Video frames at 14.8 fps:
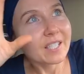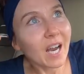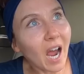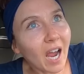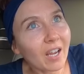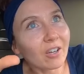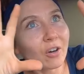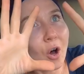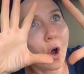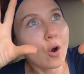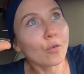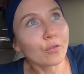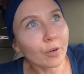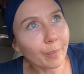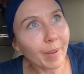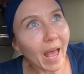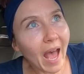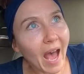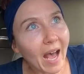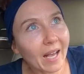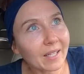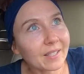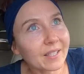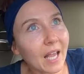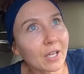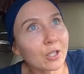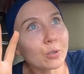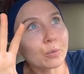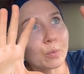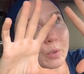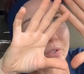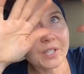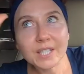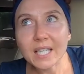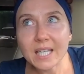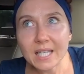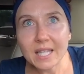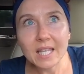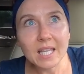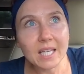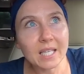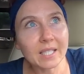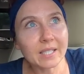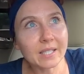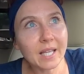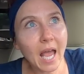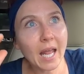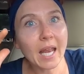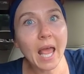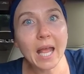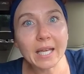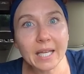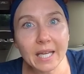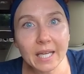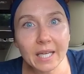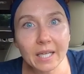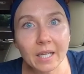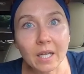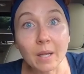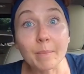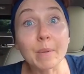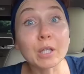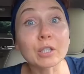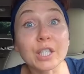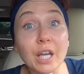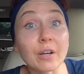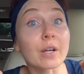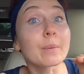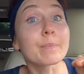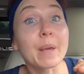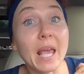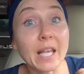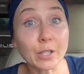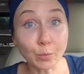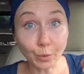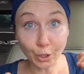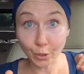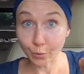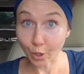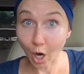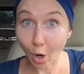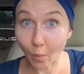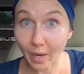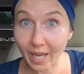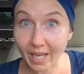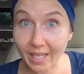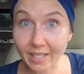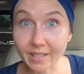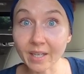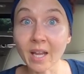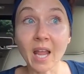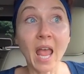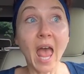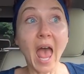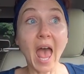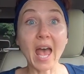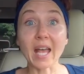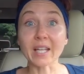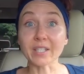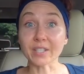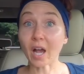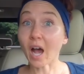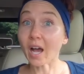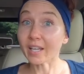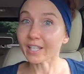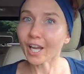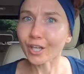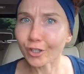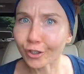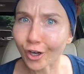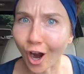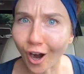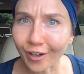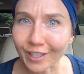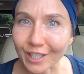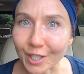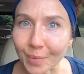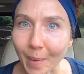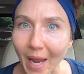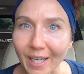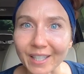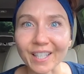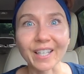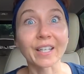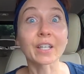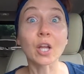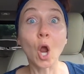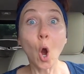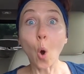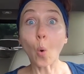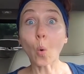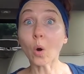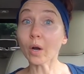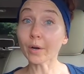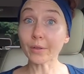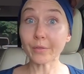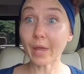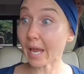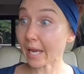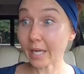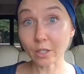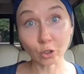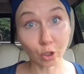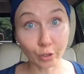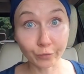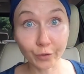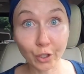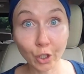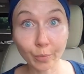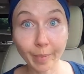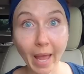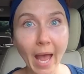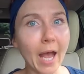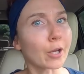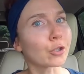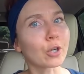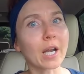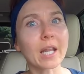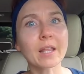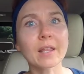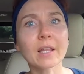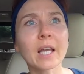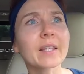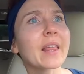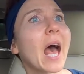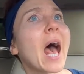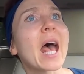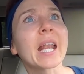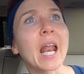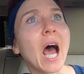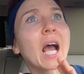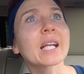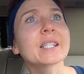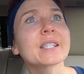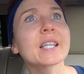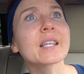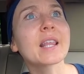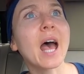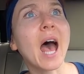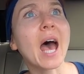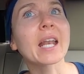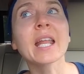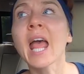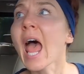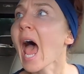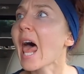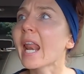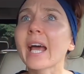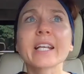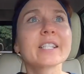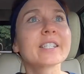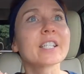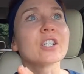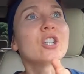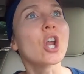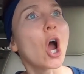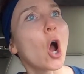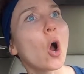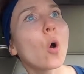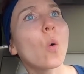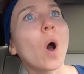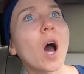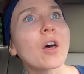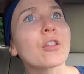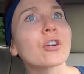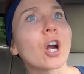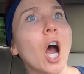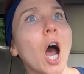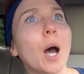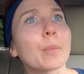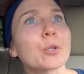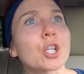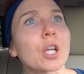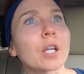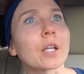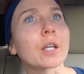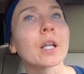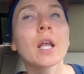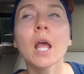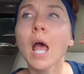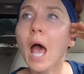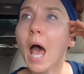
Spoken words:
style overpass, and you will see these at any military base where you go in and get your car inspected or they look for your badge or anything like that. And I see that and I see no other option.